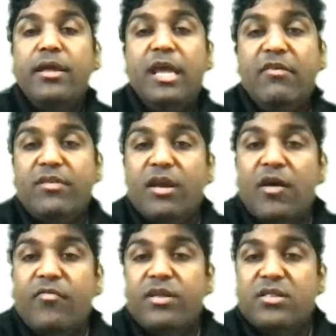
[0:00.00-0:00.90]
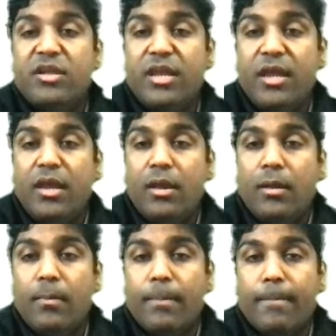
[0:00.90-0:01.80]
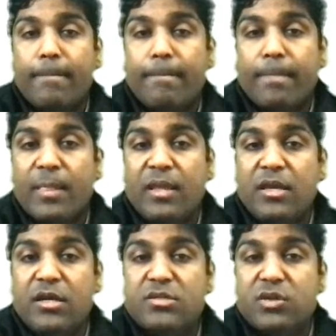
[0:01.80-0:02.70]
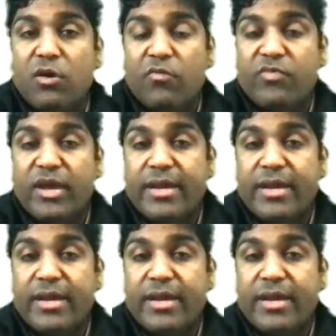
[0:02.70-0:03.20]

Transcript: even after 3 years of the